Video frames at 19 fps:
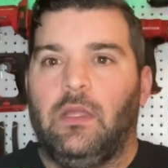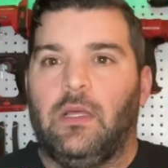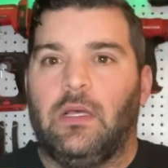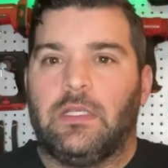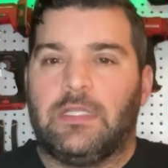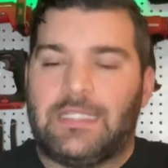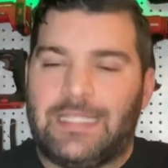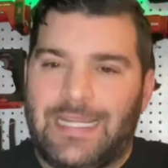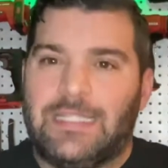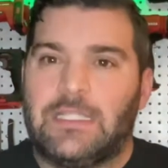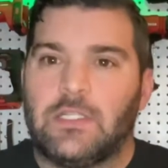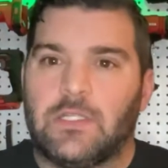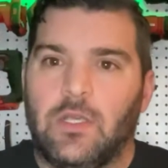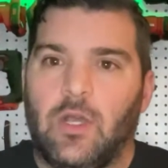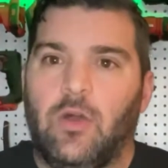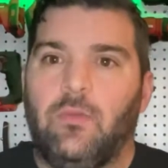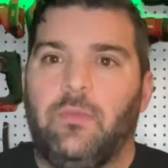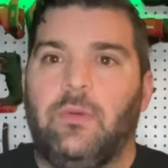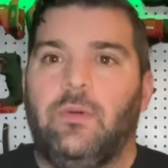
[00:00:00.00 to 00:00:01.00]
said
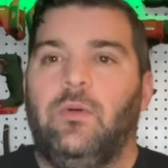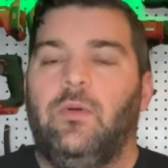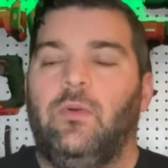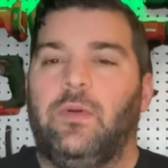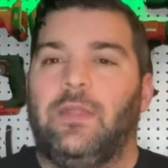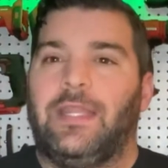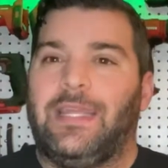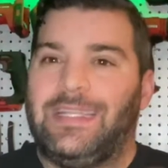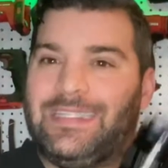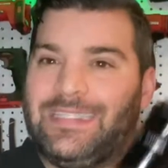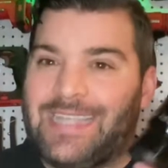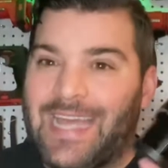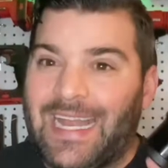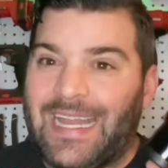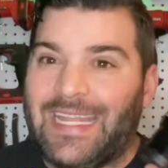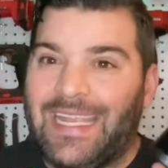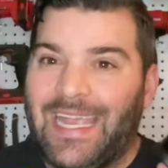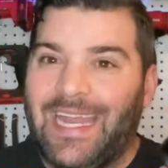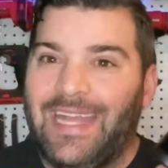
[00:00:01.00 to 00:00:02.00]
scope with a
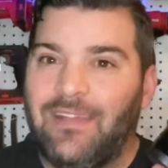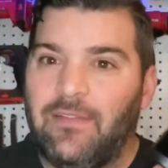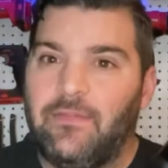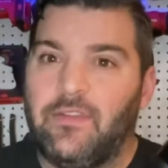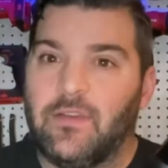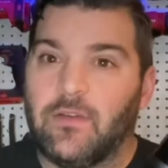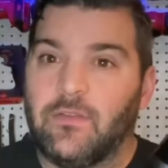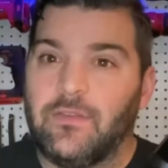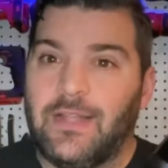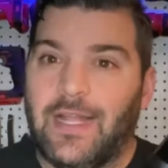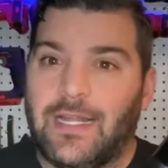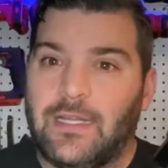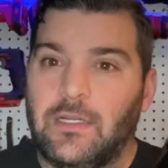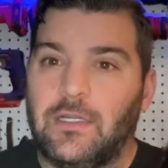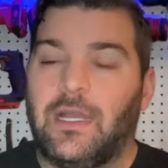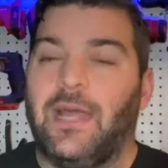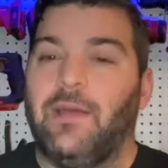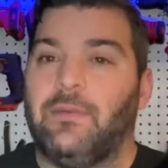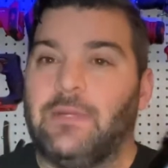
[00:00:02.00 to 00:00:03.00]
dedicated field
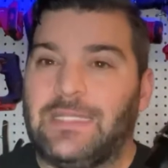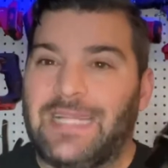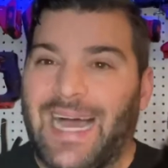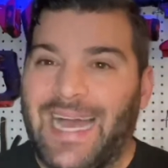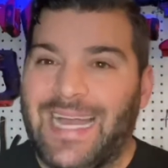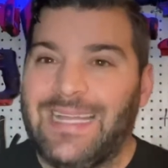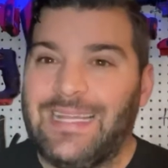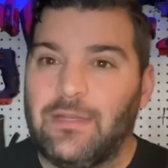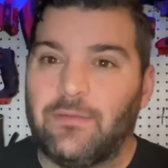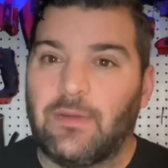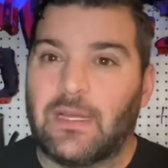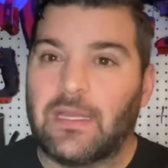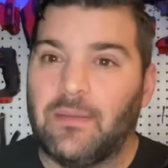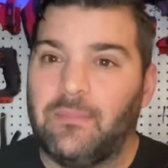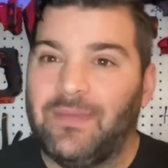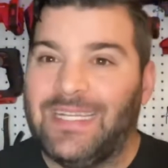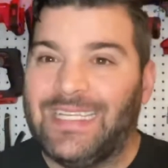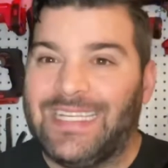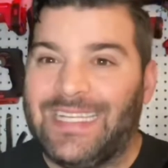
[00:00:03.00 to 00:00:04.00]
flattener, I would highly
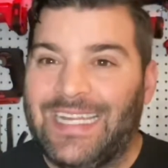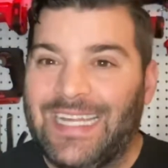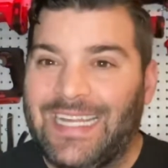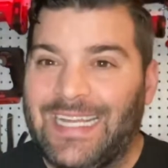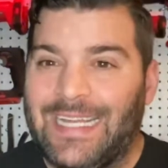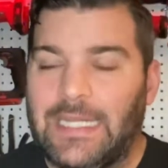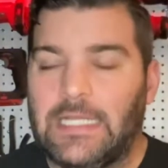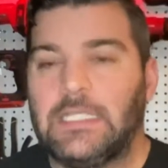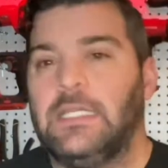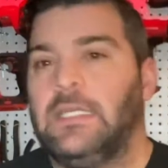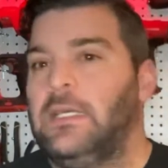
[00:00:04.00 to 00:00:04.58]
recommend getting it.